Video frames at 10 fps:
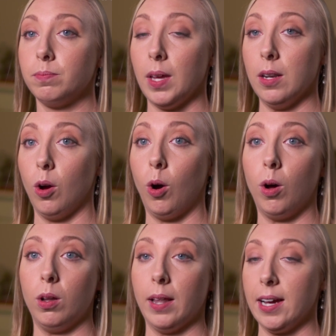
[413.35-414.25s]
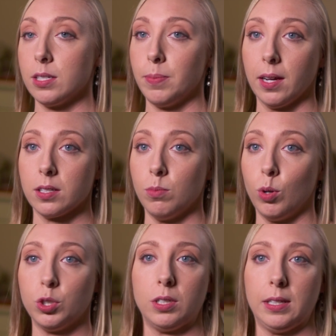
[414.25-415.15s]
in all aspects,
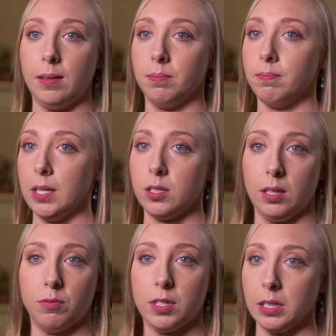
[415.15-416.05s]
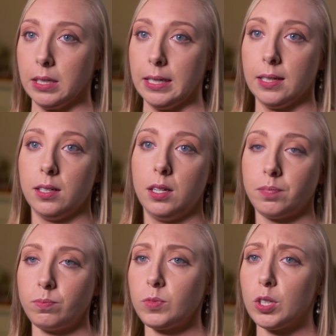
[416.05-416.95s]
emotionally, mentally, physically,
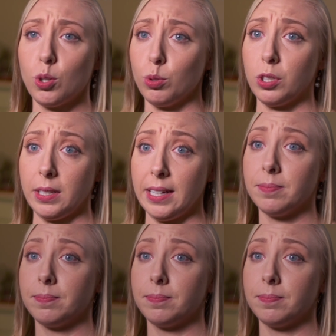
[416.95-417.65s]
socially.